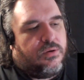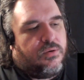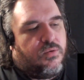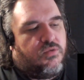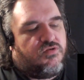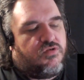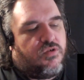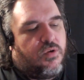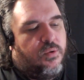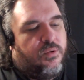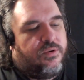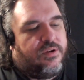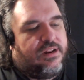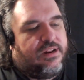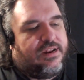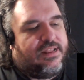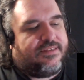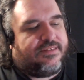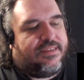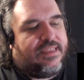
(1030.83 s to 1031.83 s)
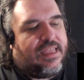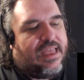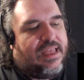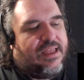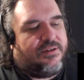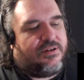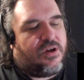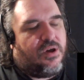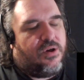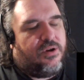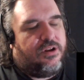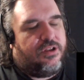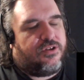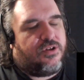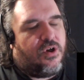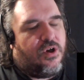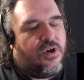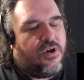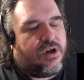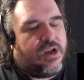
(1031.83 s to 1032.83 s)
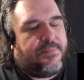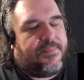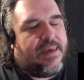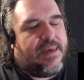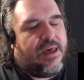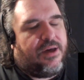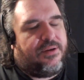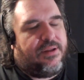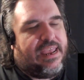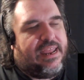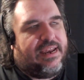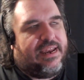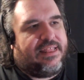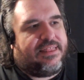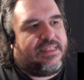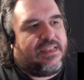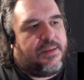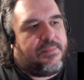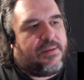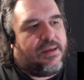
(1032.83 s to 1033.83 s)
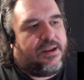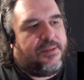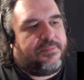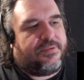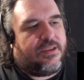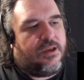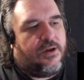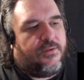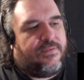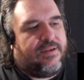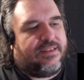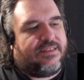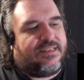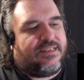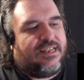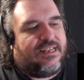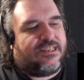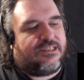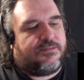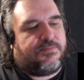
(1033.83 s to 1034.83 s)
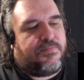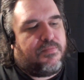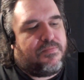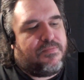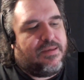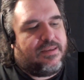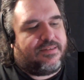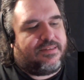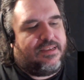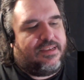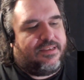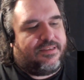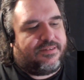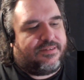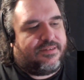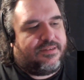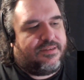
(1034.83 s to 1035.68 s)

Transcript: Where Odin is not going to talk about anything about himself. He speaks business.